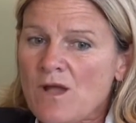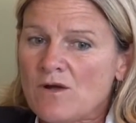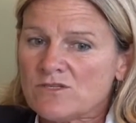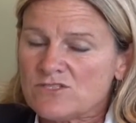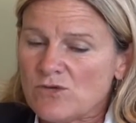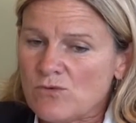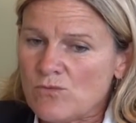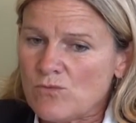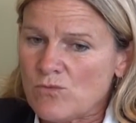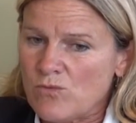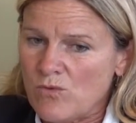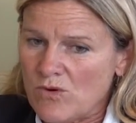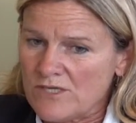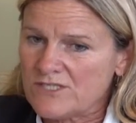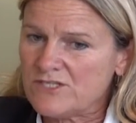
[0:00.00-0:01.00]
so
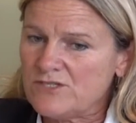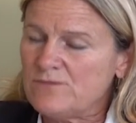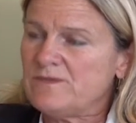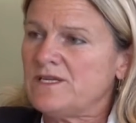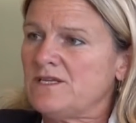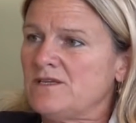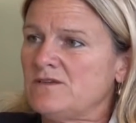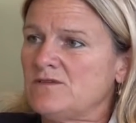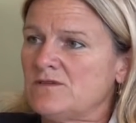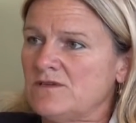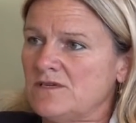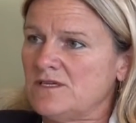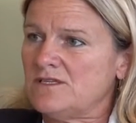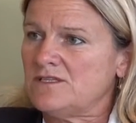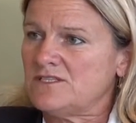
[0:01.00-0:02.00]
what do you mean
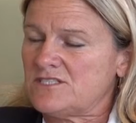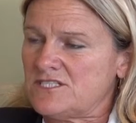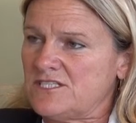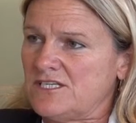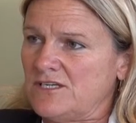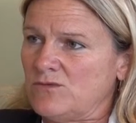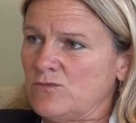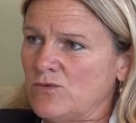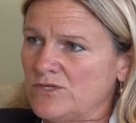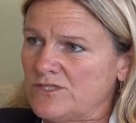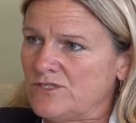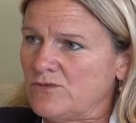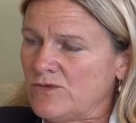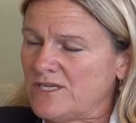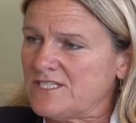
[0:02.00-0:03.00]
in this scene? What do
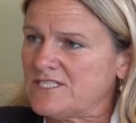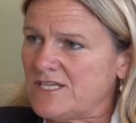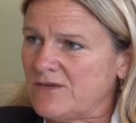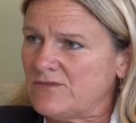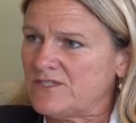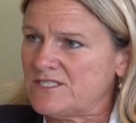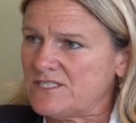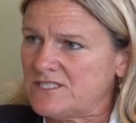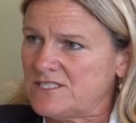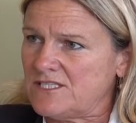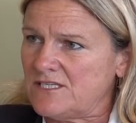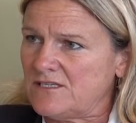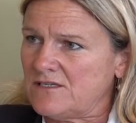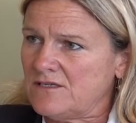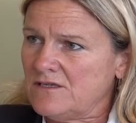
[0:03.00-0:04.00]
you want to say with this
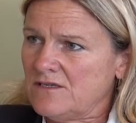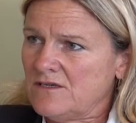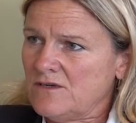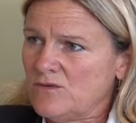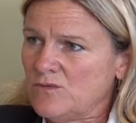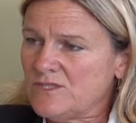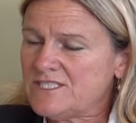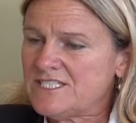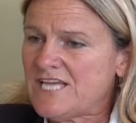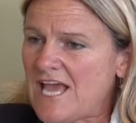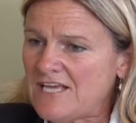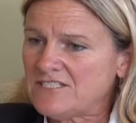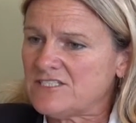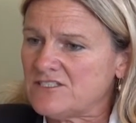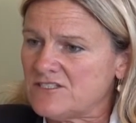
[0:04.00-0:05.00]
scene? What's the
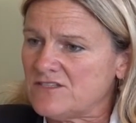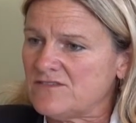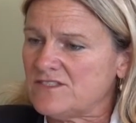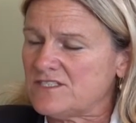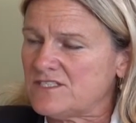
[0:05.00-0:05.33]
essence of the